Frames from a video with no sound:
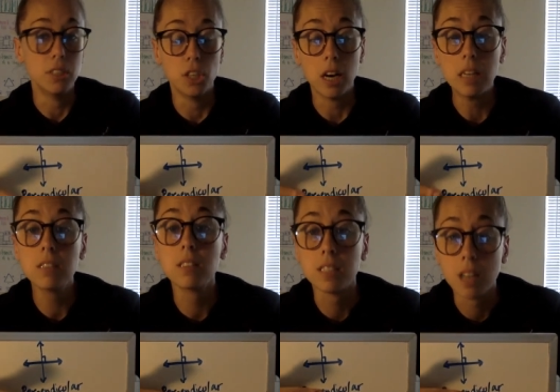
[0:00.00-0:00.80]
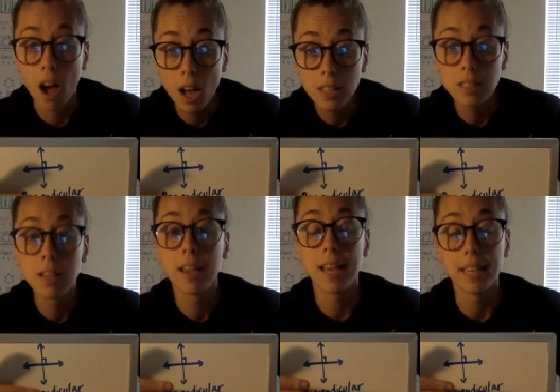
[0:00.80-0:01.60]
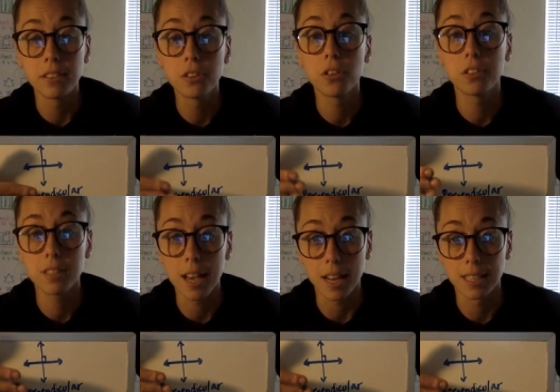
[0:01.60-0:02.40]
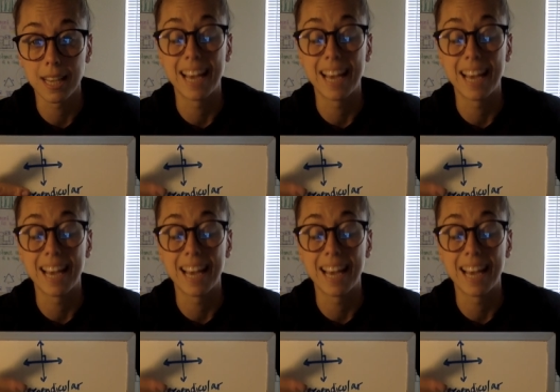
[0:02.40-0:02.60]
does not intersect